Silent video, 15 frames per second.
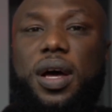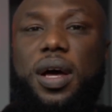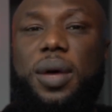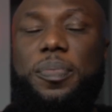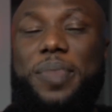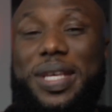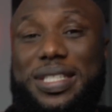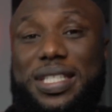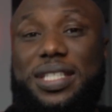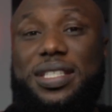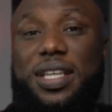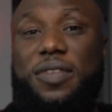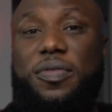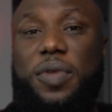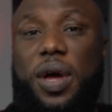
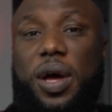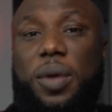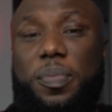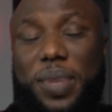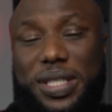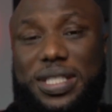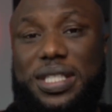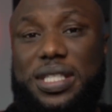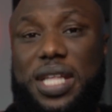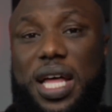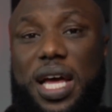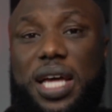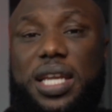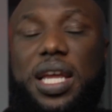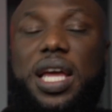business
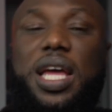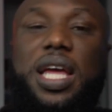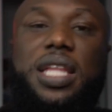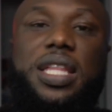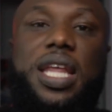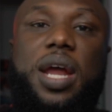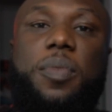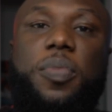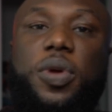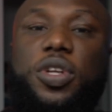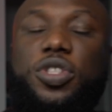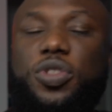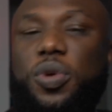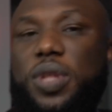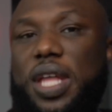line, then I'm pretty
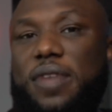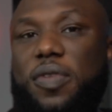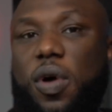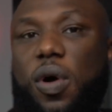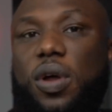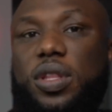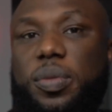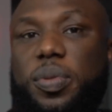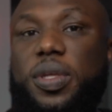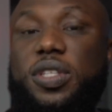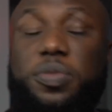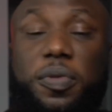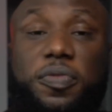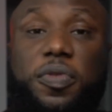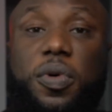sure they have called the police
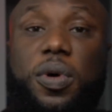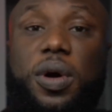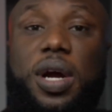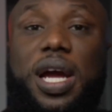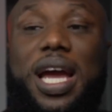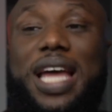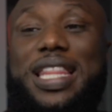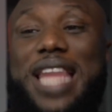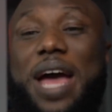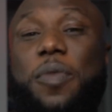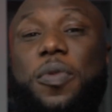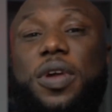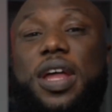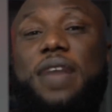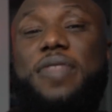before, and that
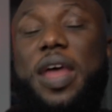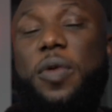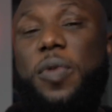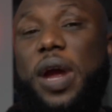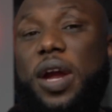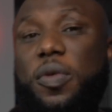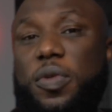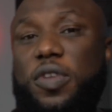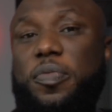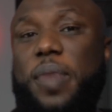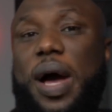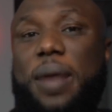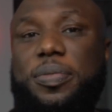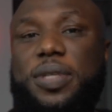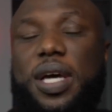record would have
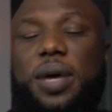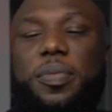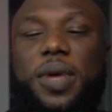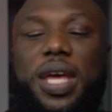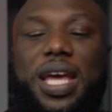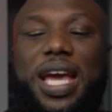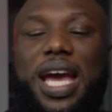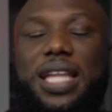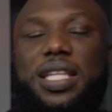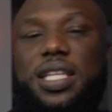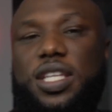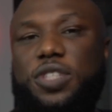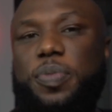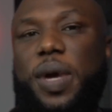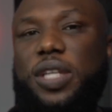popped up, and the
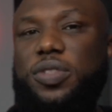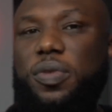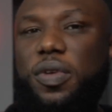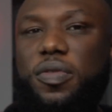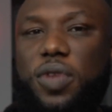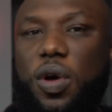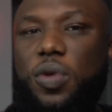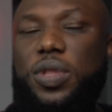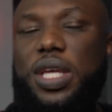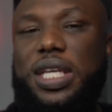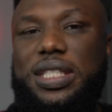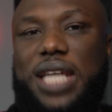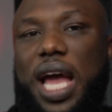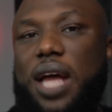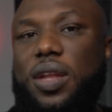dispatcher would have known the
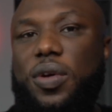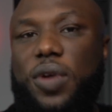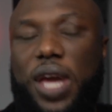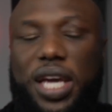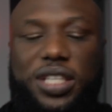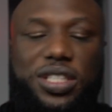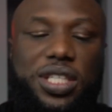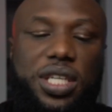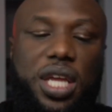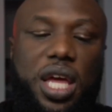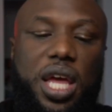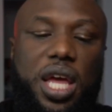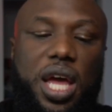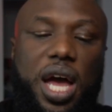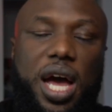exact location.
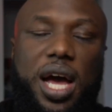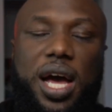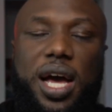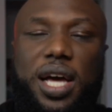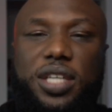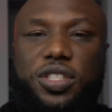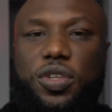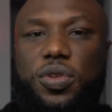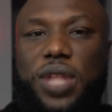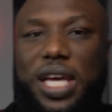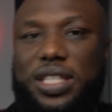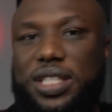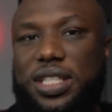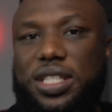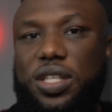So that's
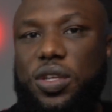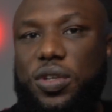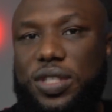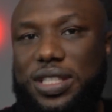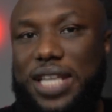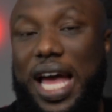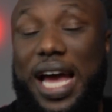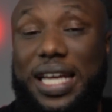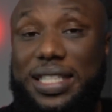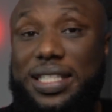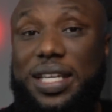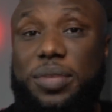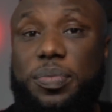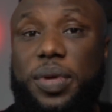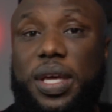just a little side
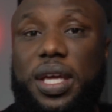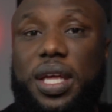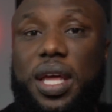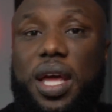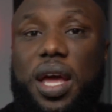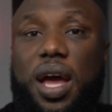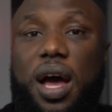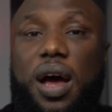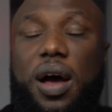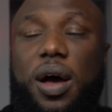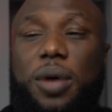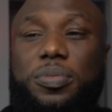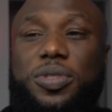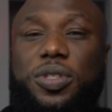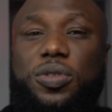tidbit
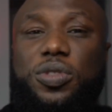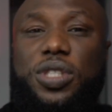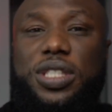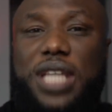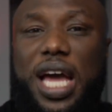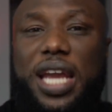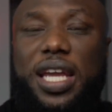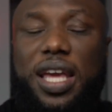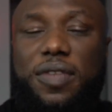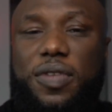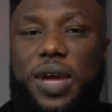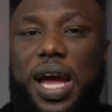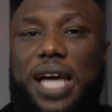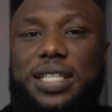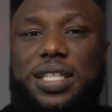to just kind of give you
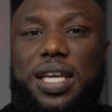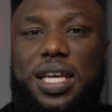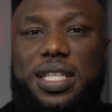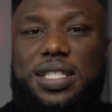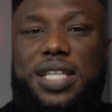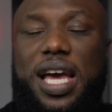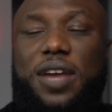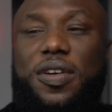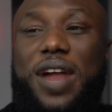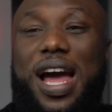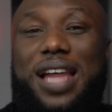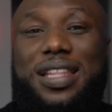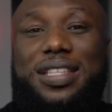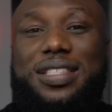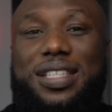guys an insight on how
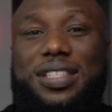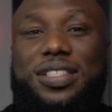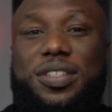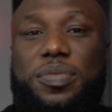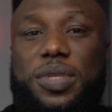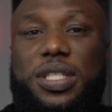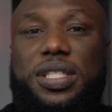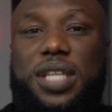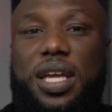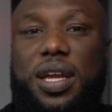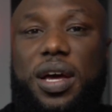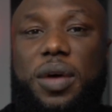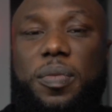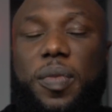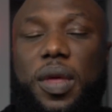the system is set
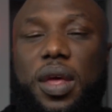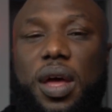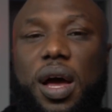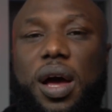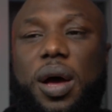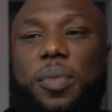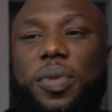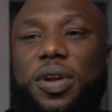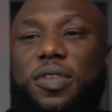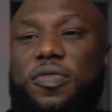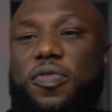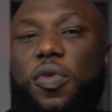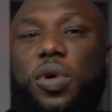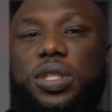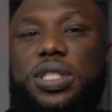up. But
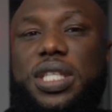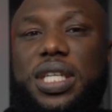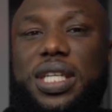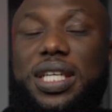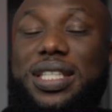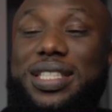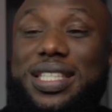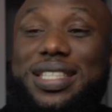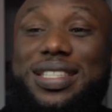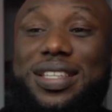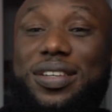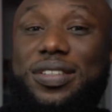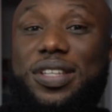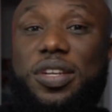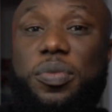unfortunately, she still
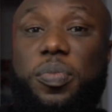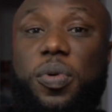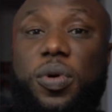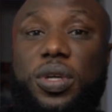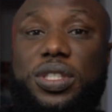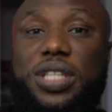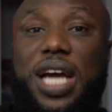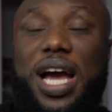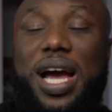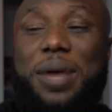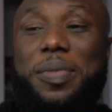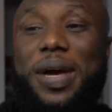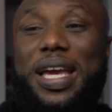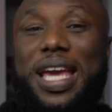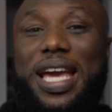did a poor job.
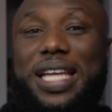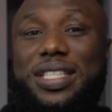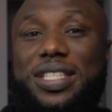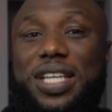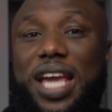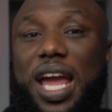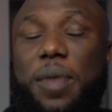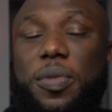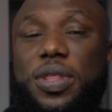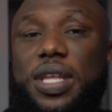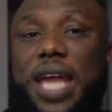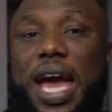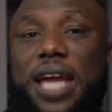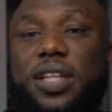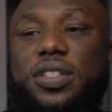Again, she came with an
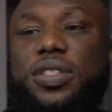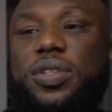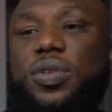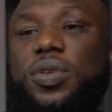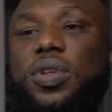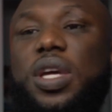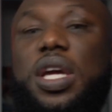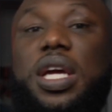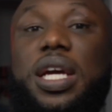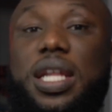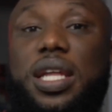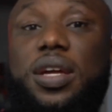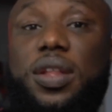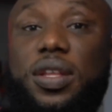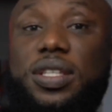attitude.
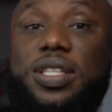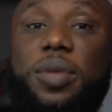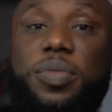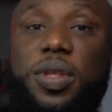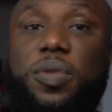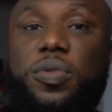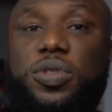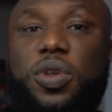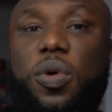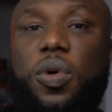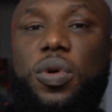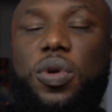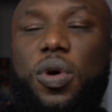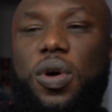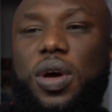Clearly, something was
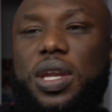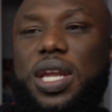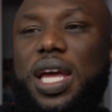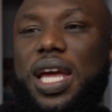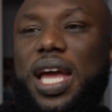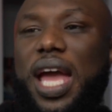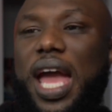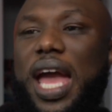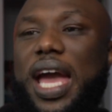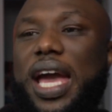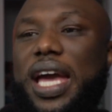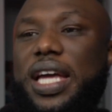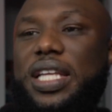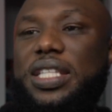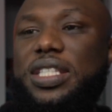going on,
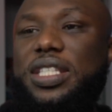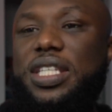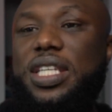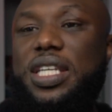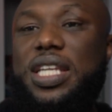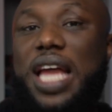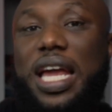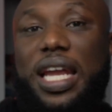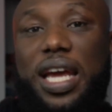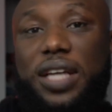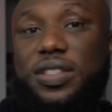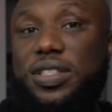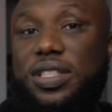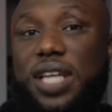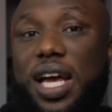and she did not
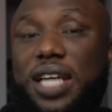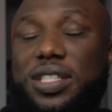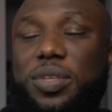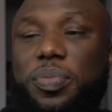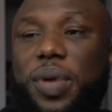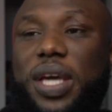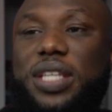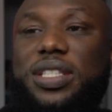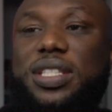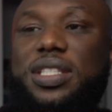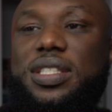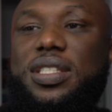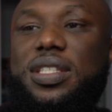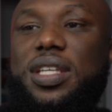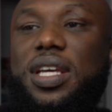exercise the
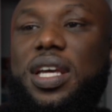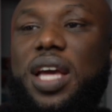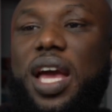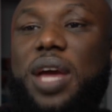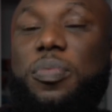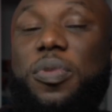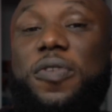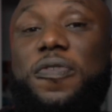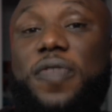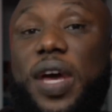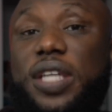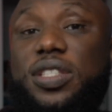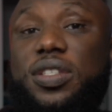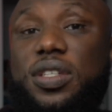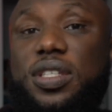patience and
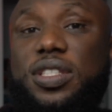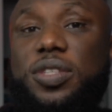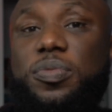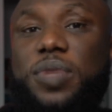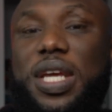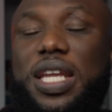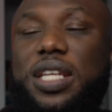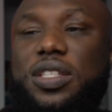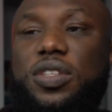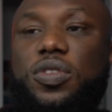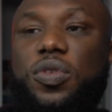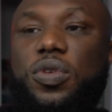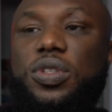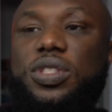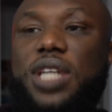professionalism needed to do
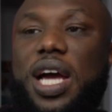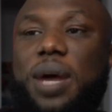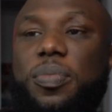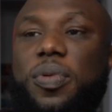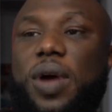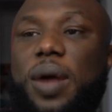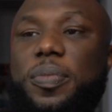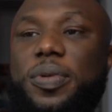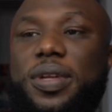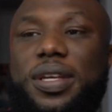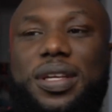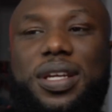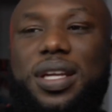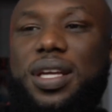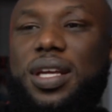her job properly.
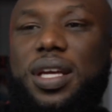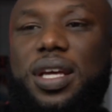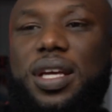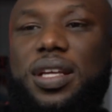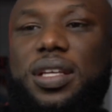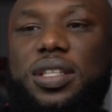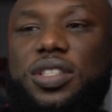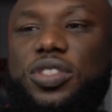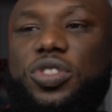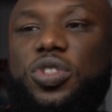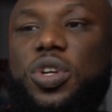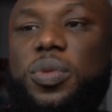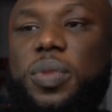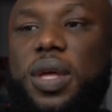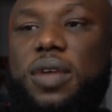
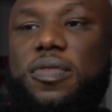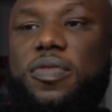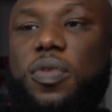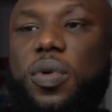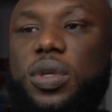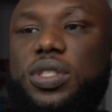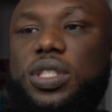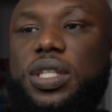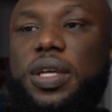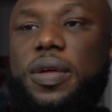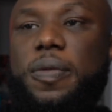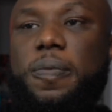Extremely unfortunate.